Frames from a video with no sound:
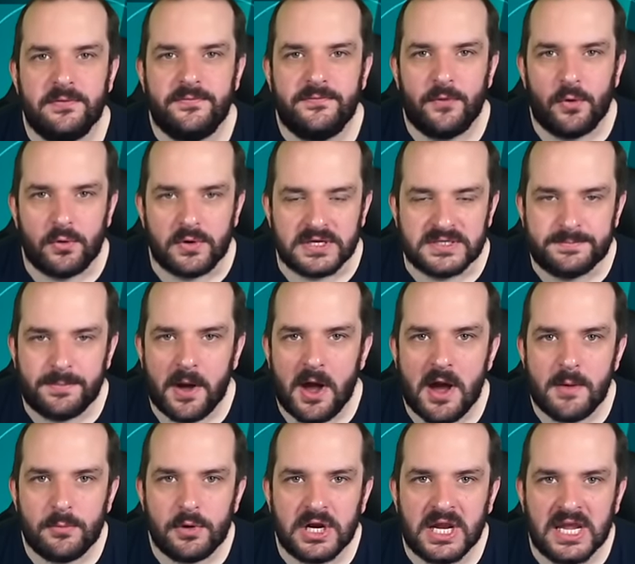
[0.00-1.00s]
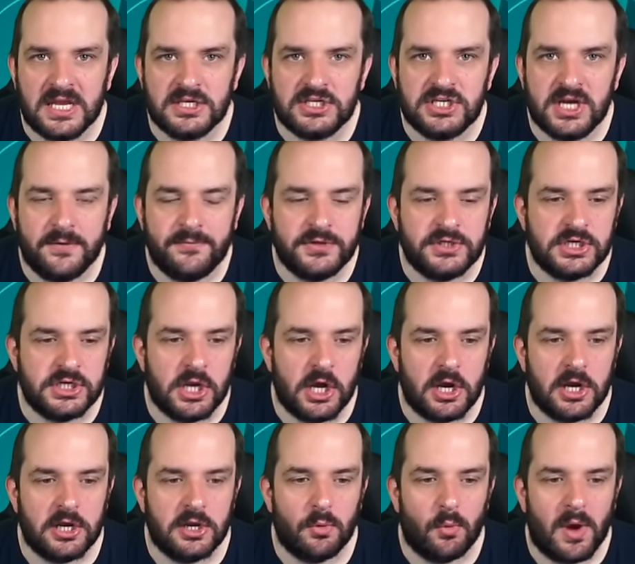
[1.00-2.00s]
four is Palmer against Sheffield
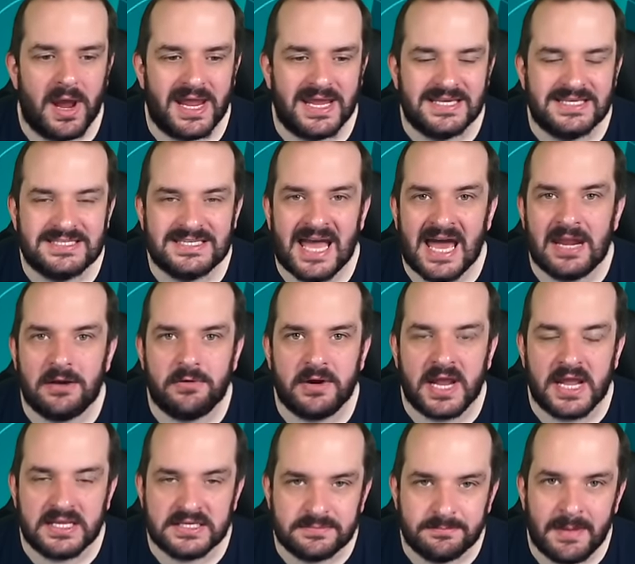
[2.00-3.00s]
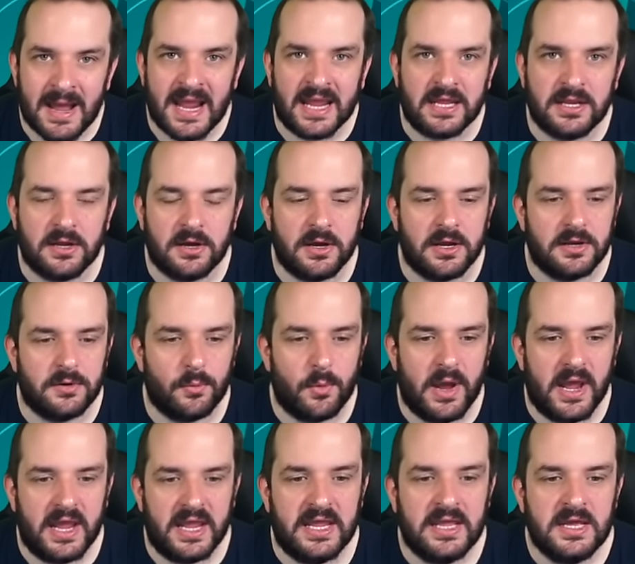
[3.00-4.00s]
United away, Salah against Man United
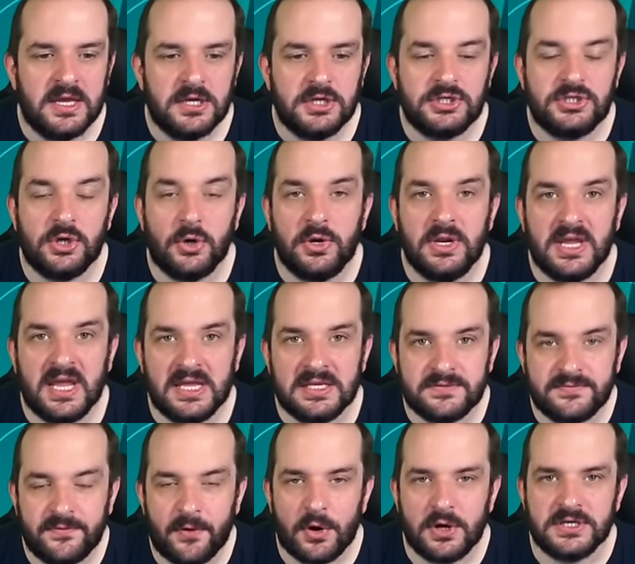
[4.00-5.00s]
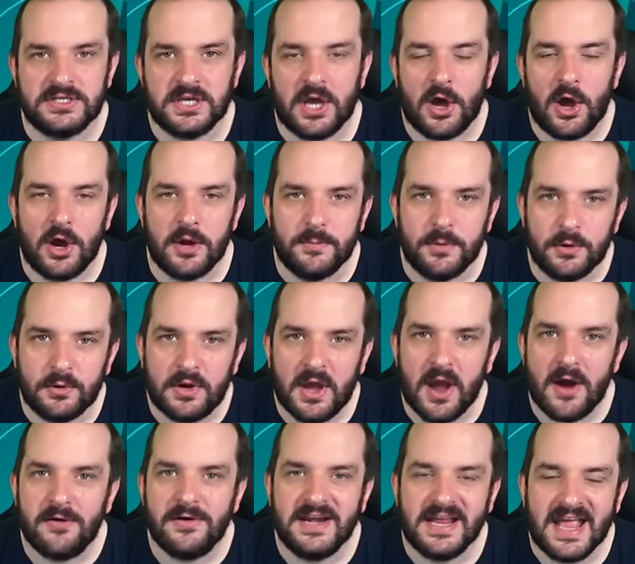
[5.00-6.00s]
away, Son against Forest at home, who
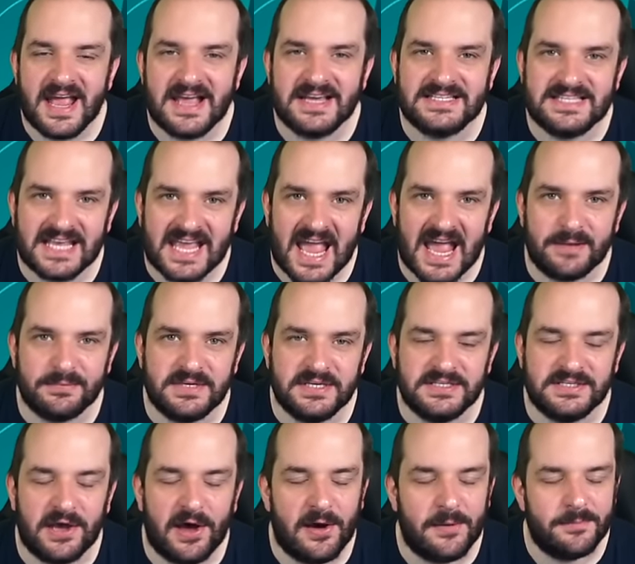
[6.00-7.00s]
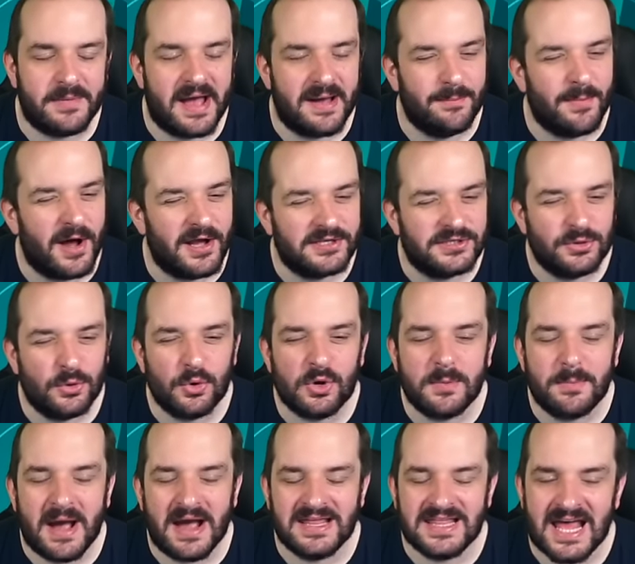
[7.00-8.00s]
currently has the captain's armband, but I'll talk
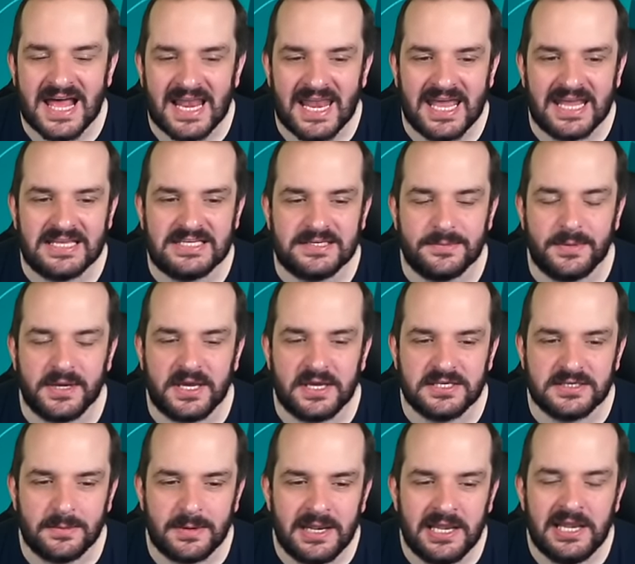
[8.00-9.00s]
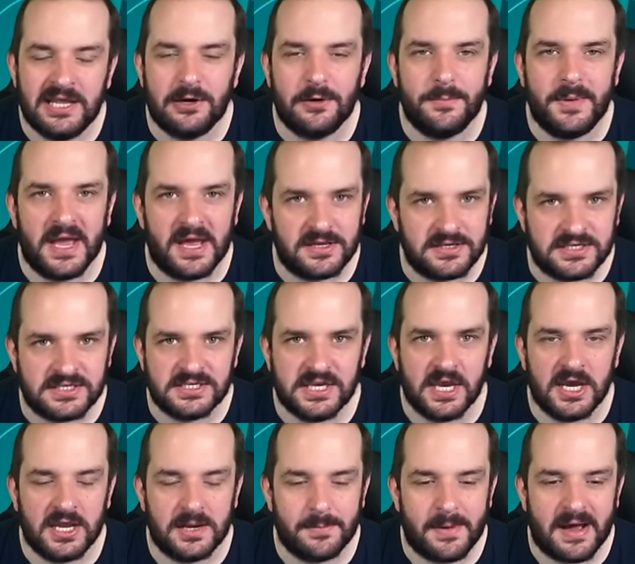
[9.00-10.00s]
about that later because I'm a little bit
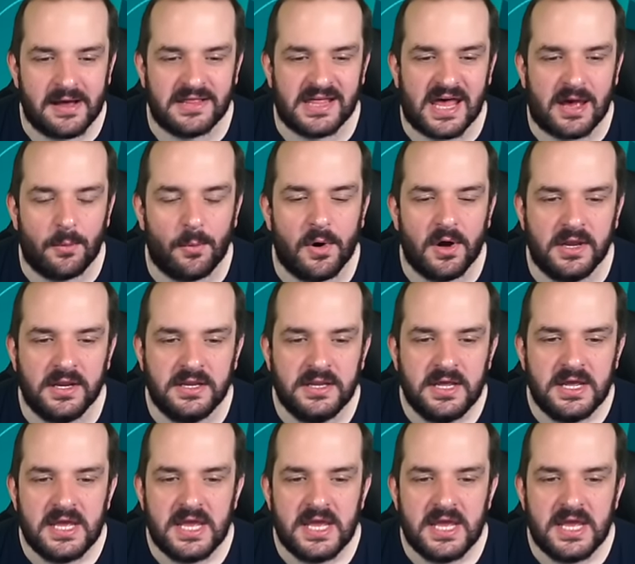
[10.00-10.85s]
uncertain about that one.